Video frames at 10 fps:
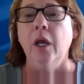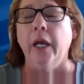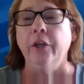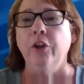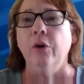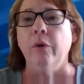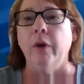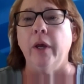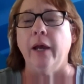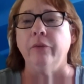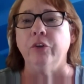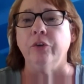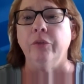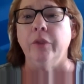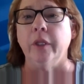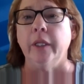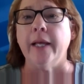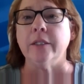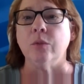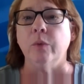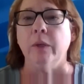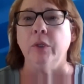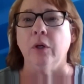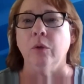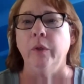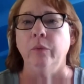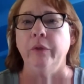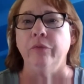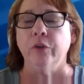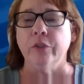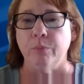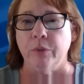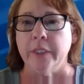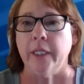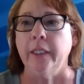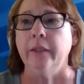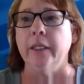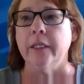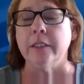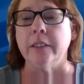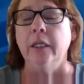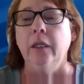I know after the last webinar, when we first presented this